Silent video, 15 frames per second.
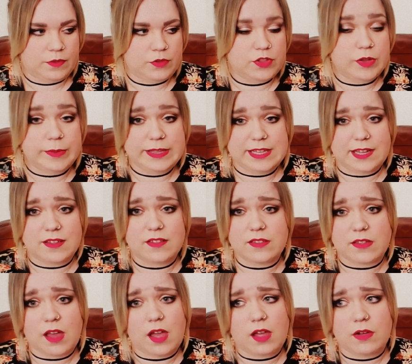doing this.
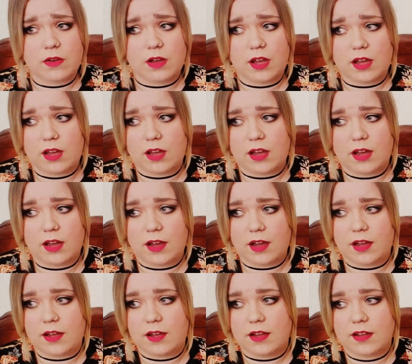So
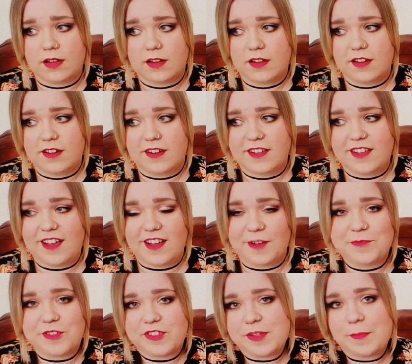yeah,
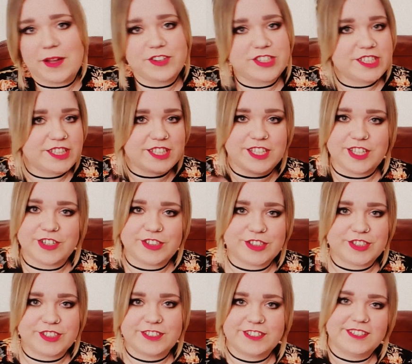I'm just imagining that
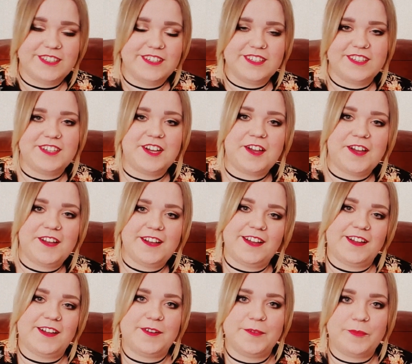you're
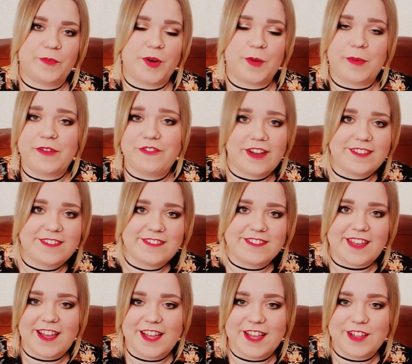one of my friends
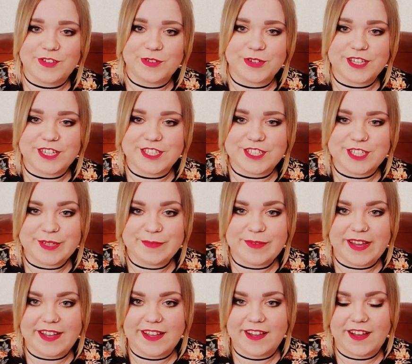sat here talking to
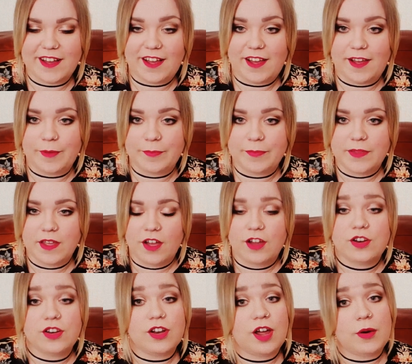me.
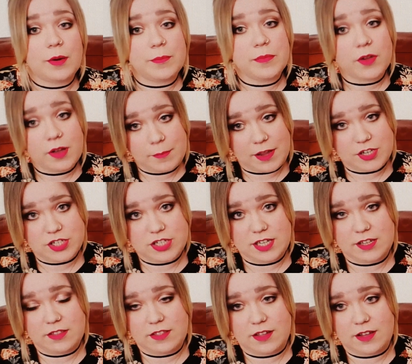No, I'm not
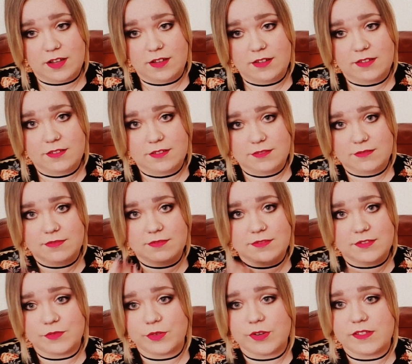imagining that
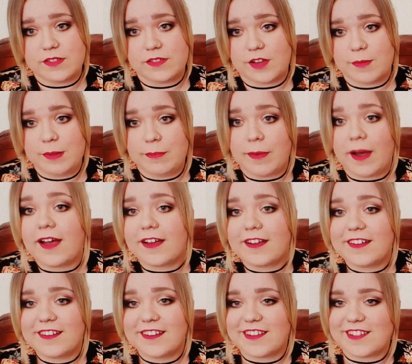the voices are coming
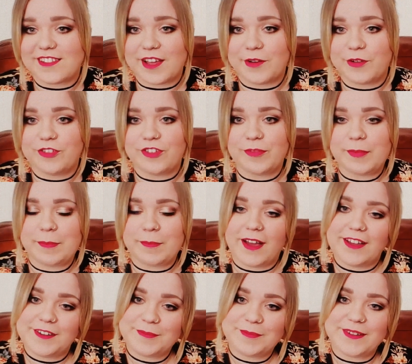back, because that would just be
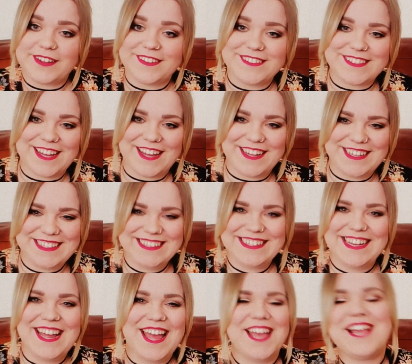mad, but
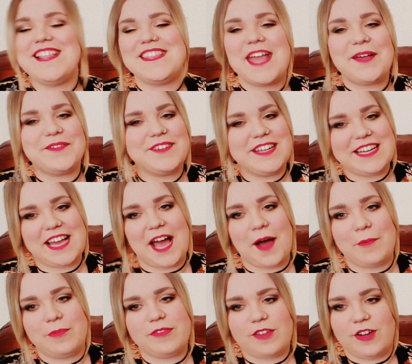it definitely
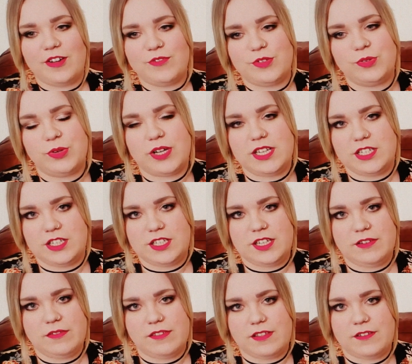helps kind of talking to
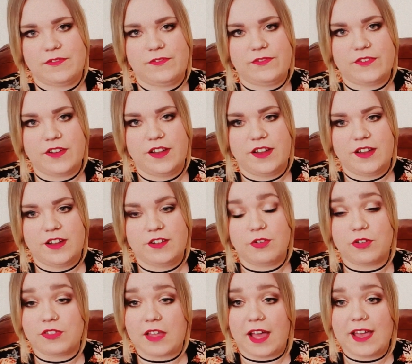you as if
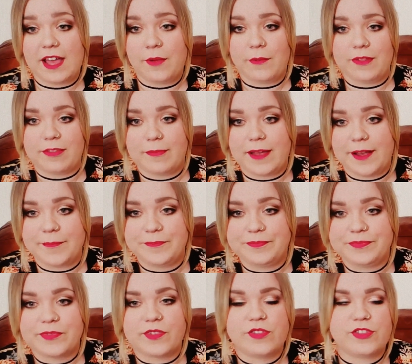you're sat here with me.
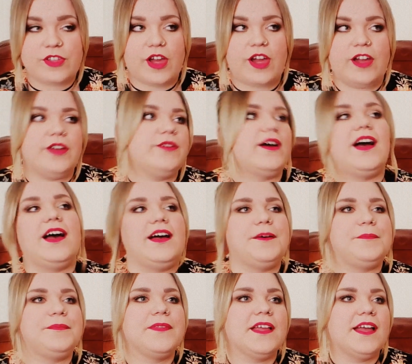So
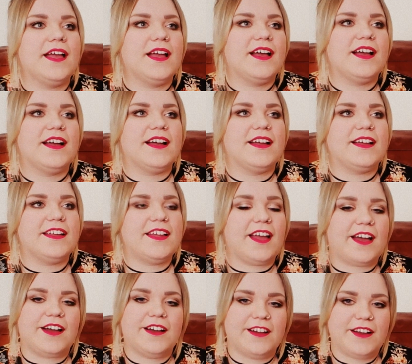
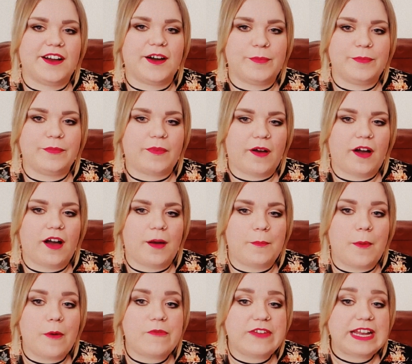yeah, I'm
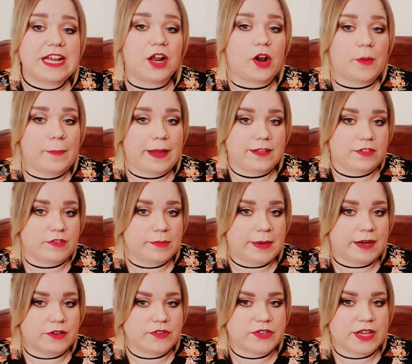feeling a lot better
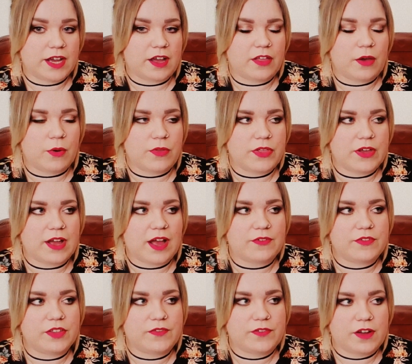about it. I think
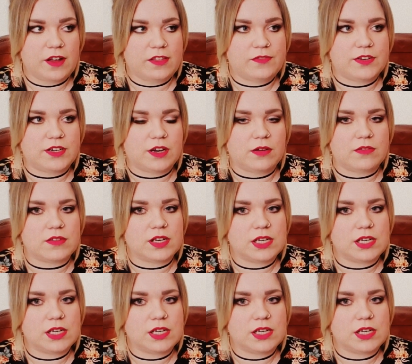after the first video I was a